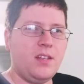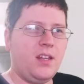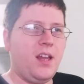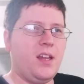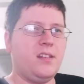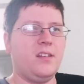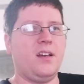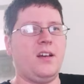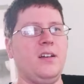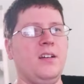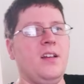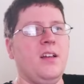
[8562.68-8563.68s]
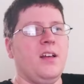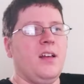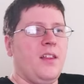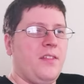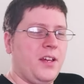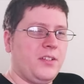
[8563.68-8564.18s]
And
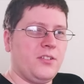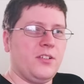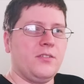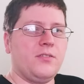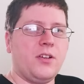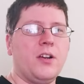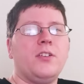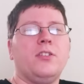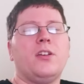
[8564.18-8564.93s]
things are starting